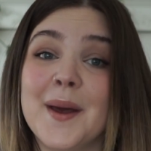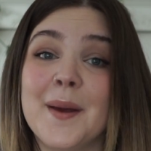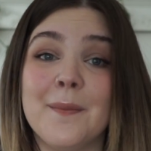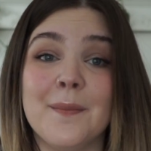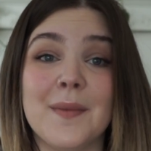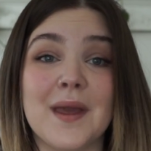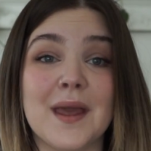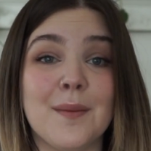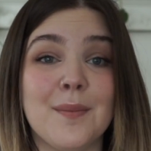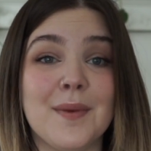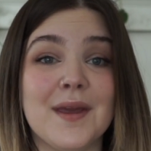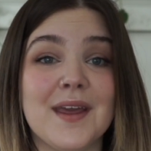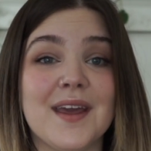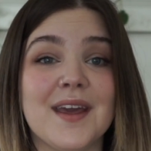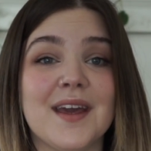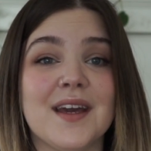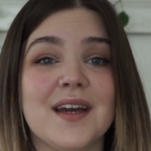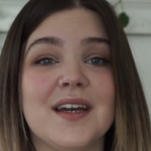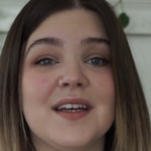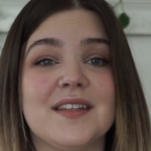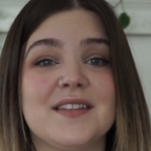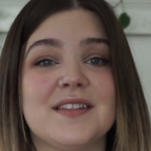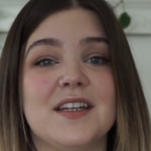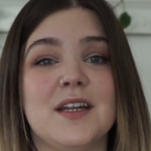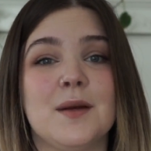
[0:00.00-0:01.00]
Maybe
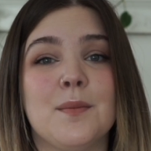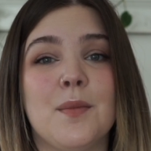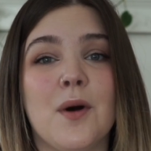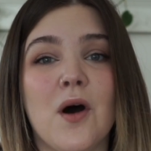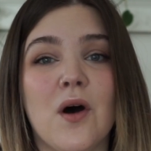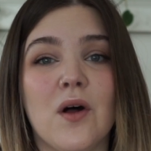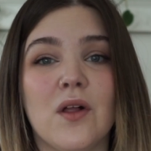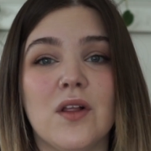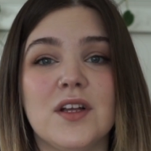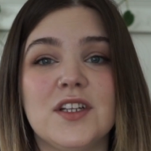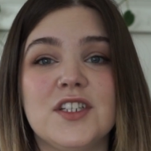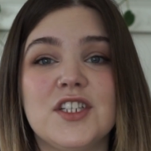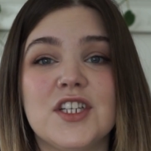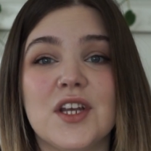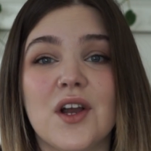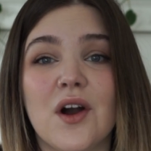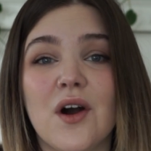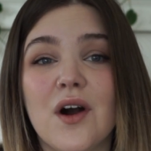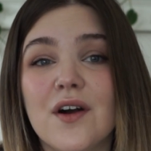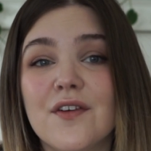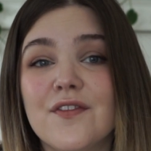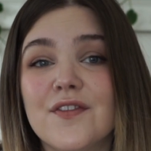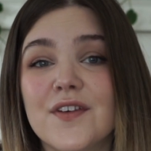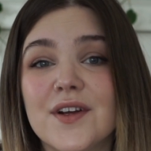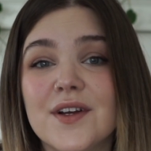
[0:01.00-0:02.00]
it's an apology
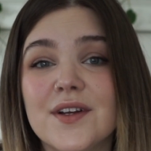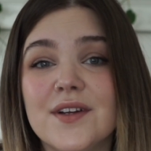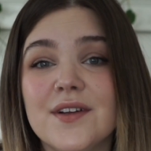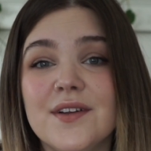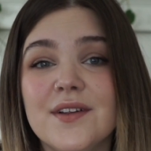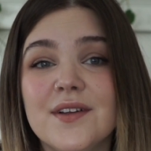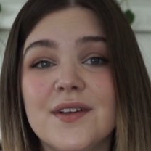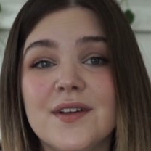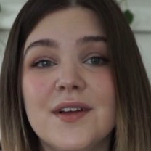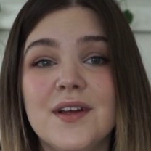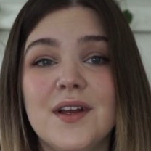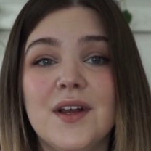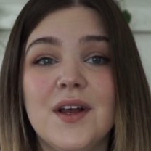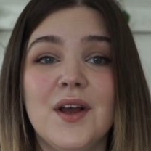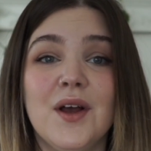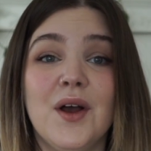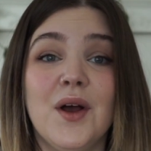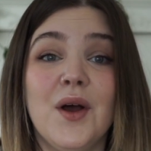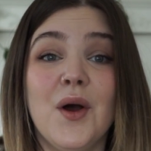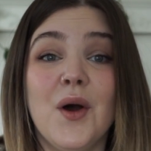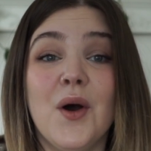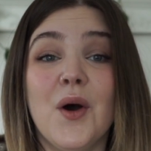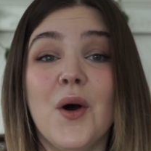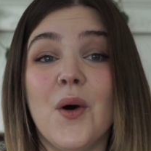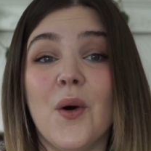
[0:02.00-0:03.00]
offered,
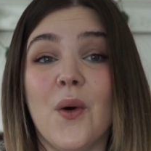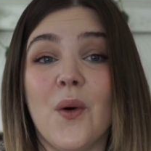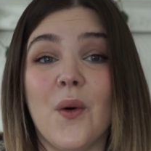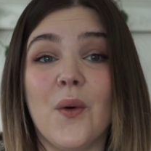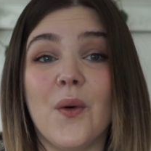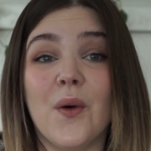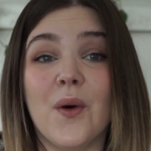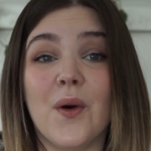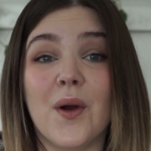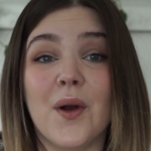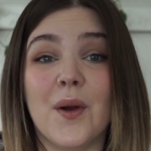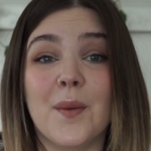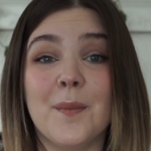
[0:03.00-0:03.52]
or